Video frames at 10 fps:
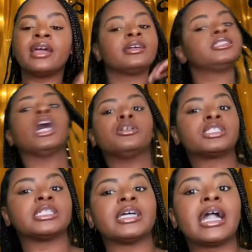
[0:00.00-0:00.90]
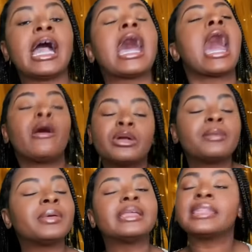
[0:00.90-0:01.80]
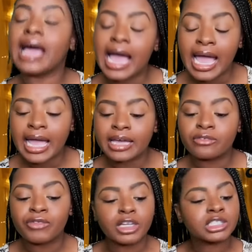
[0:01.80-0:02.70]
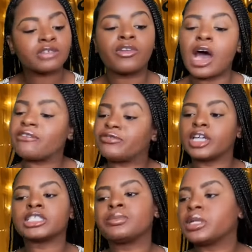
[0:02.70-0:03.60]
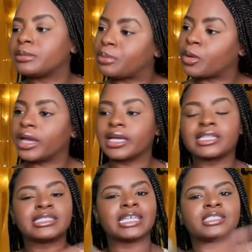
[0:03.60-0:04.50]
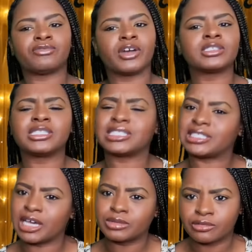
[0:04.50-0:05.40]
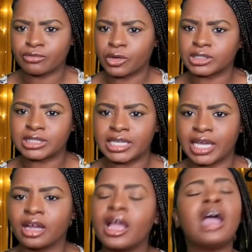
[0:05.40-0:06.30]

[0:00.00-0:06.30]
Doja, I would have been like, first of all, first bullet point, because that's the first thing she said was the 4C here.